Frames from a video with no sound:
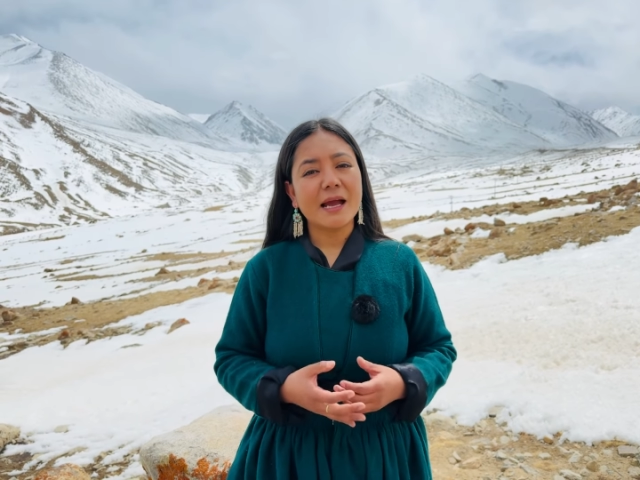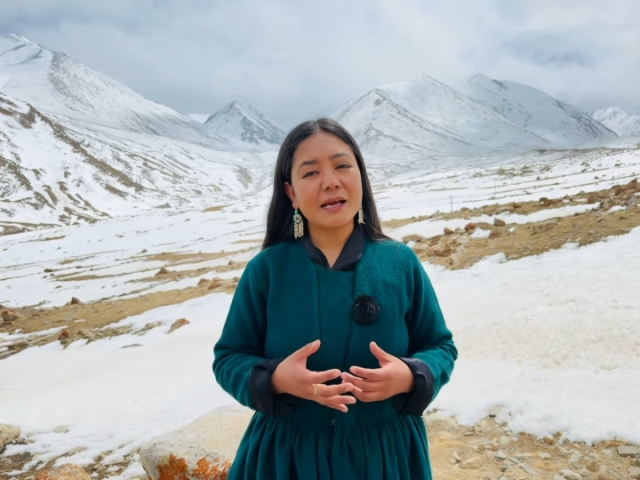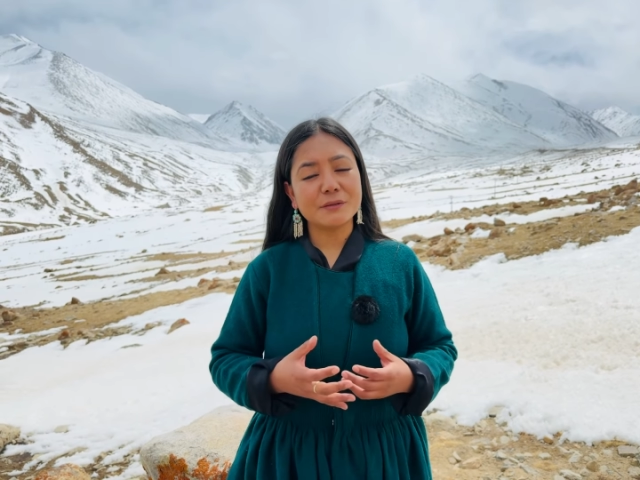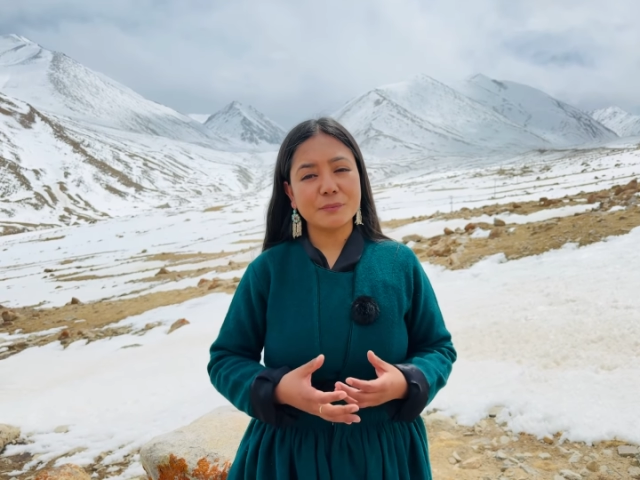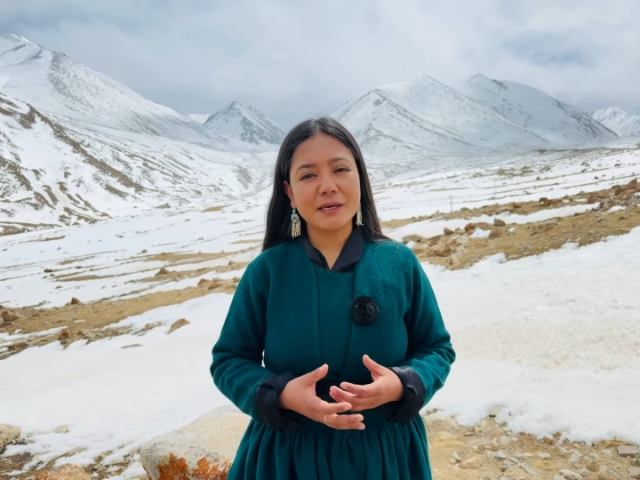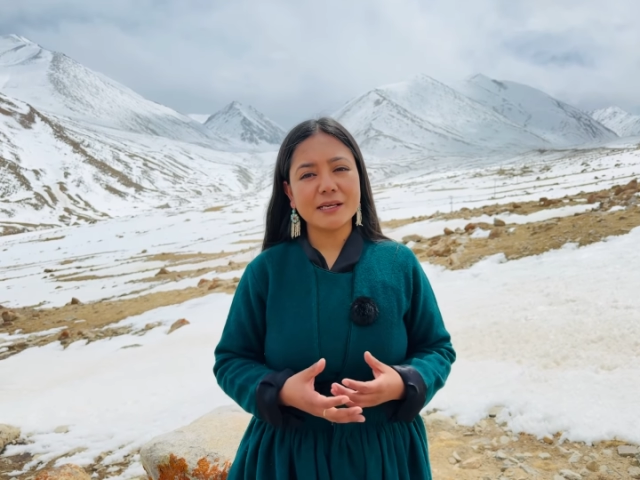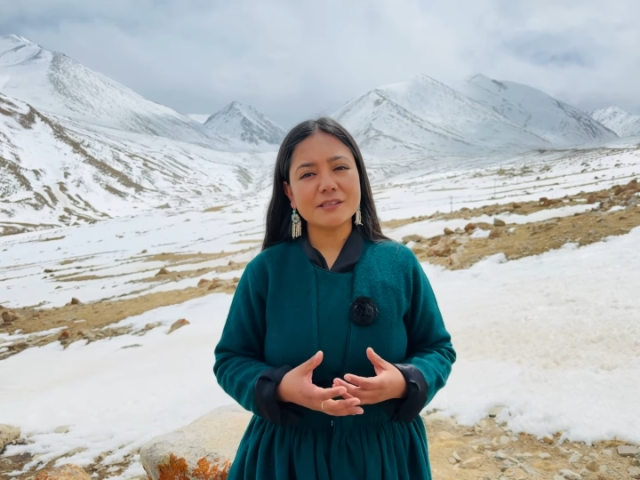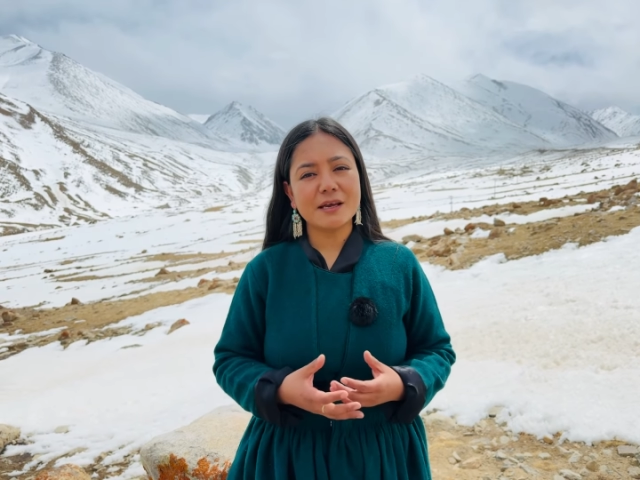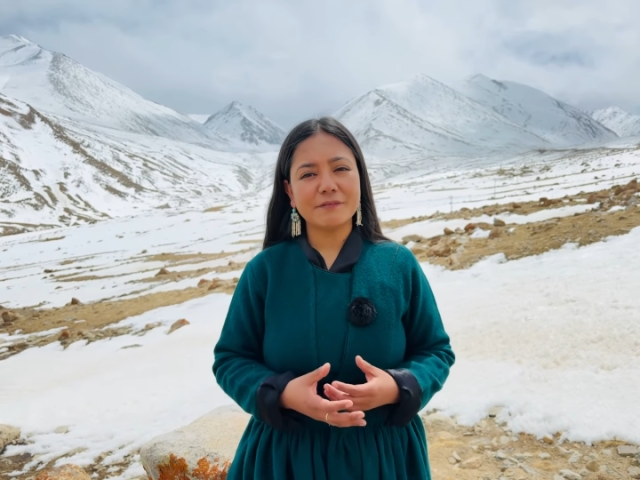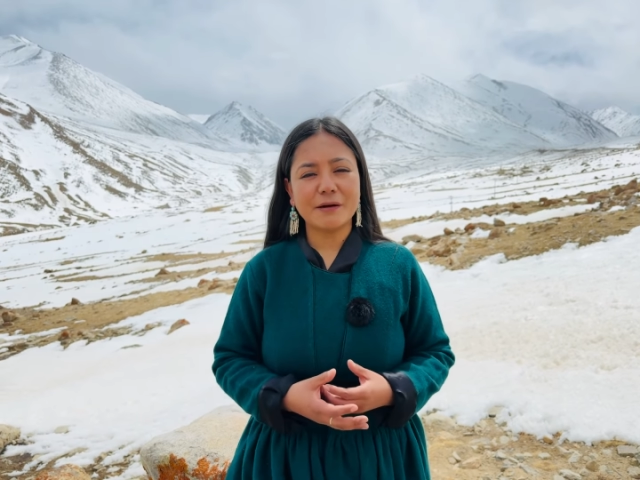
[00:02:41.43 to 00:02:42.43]
At
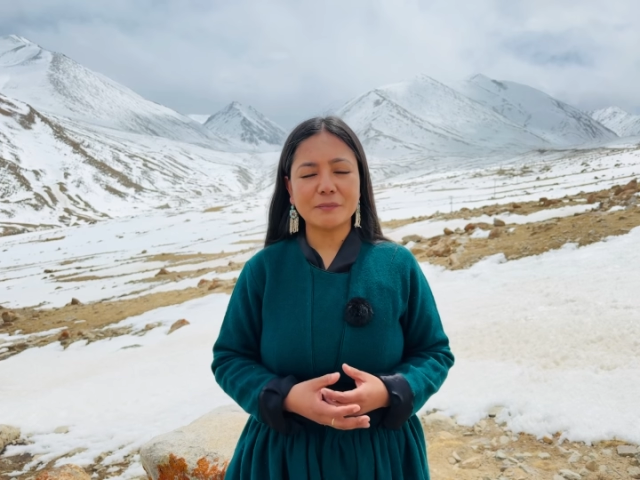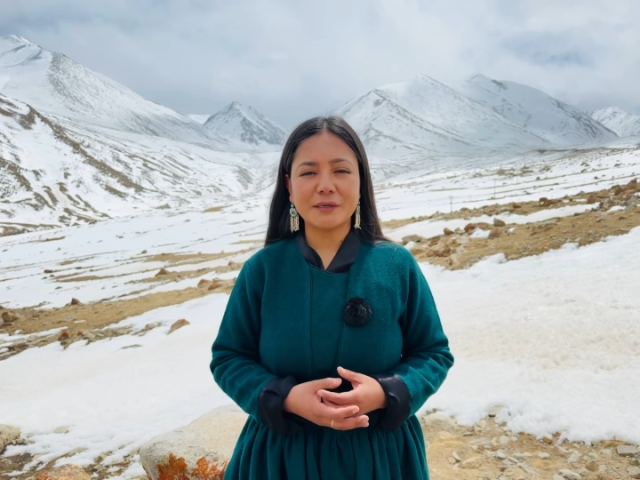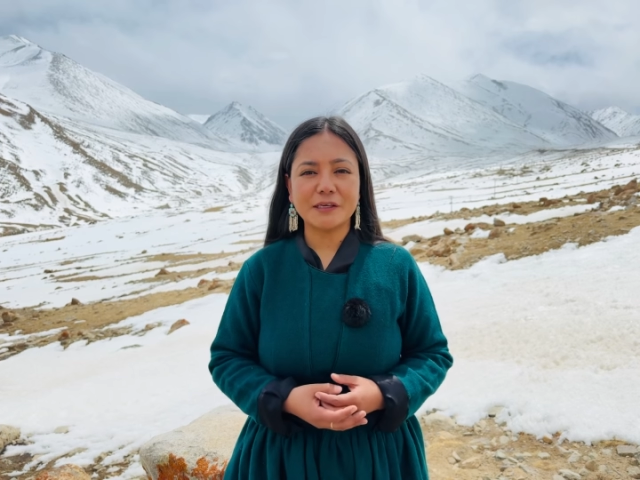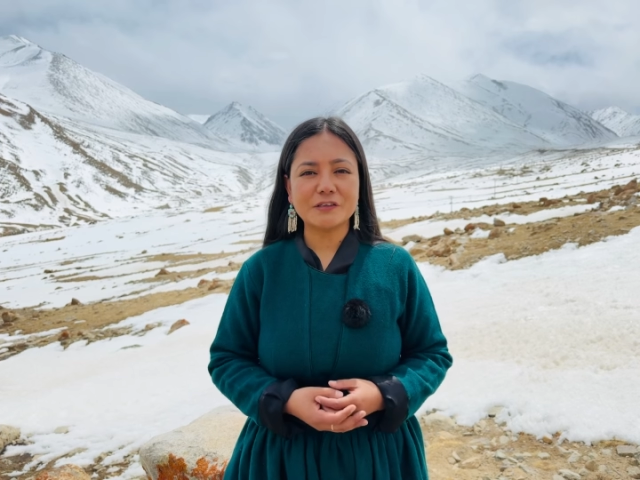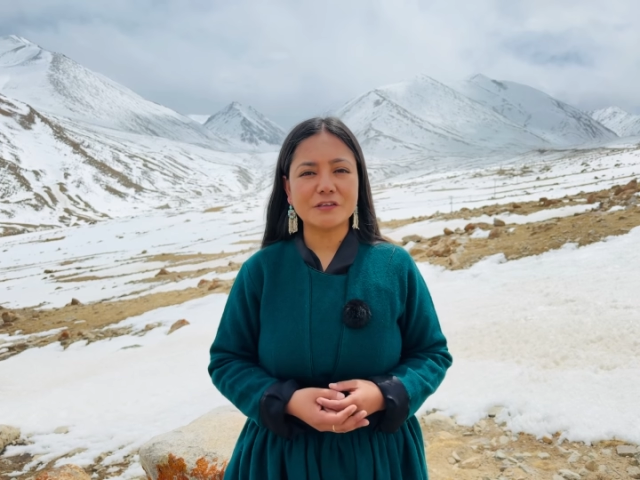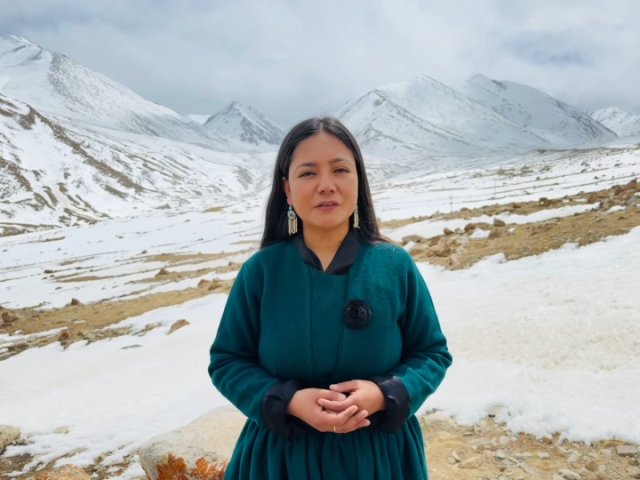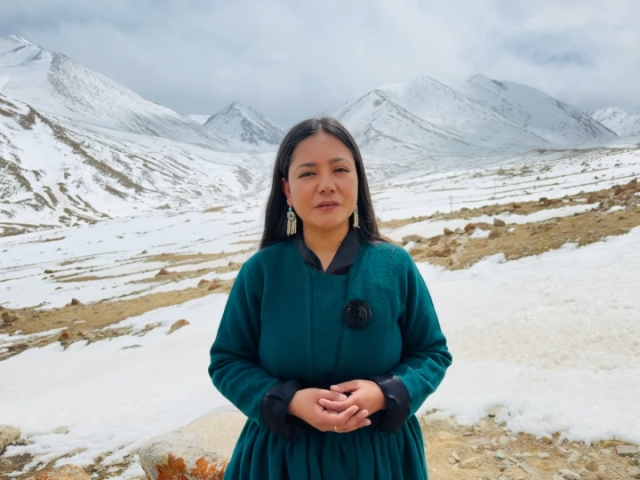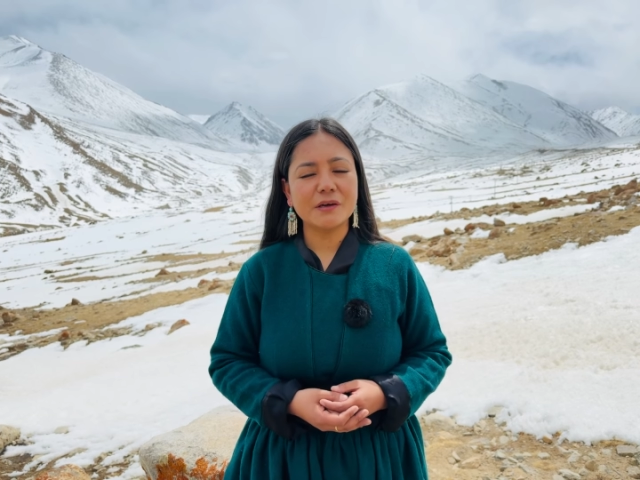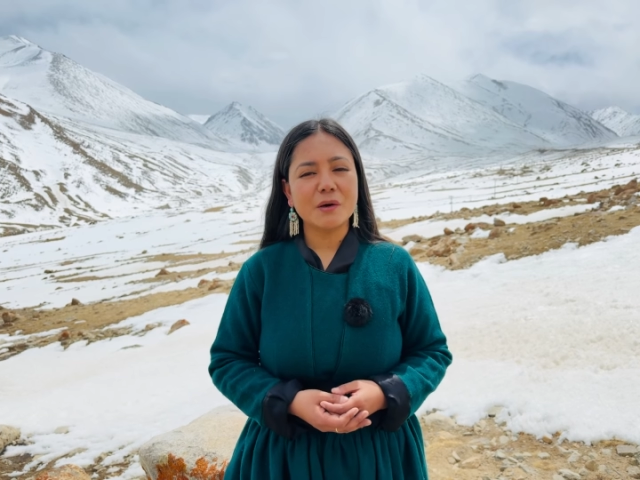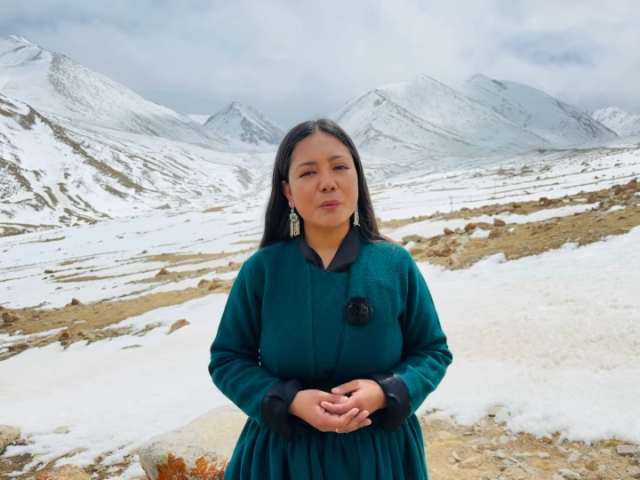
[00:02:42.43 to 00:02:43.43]
Village Lab
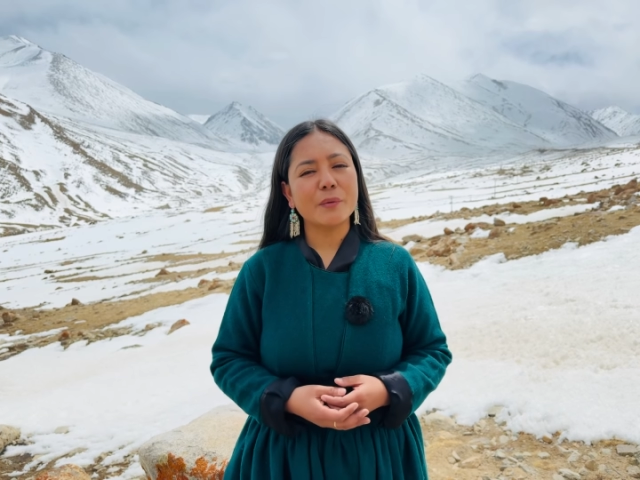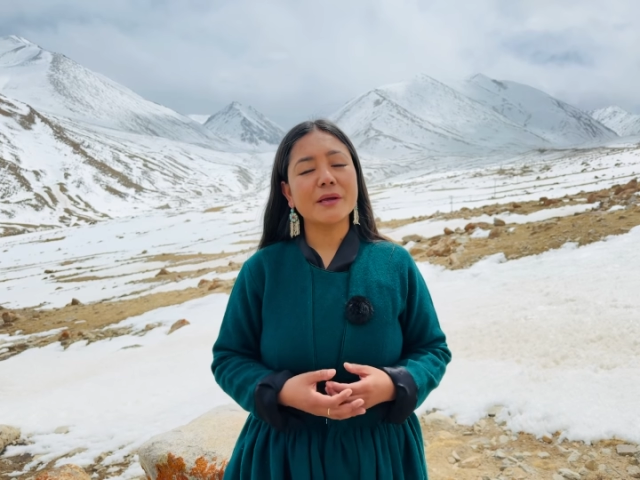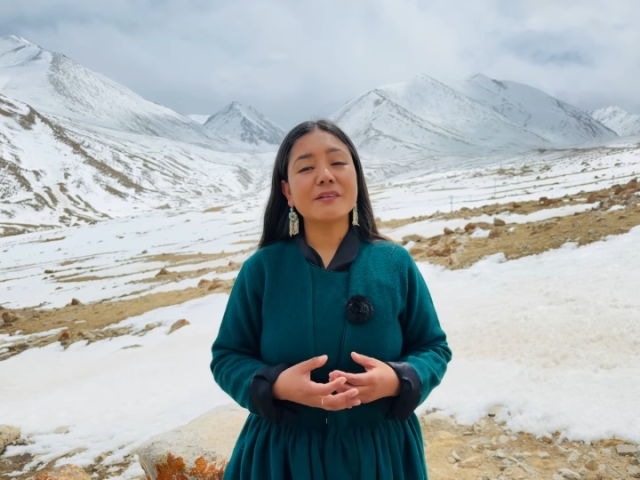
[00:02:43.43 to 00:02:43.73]
Foundation, we are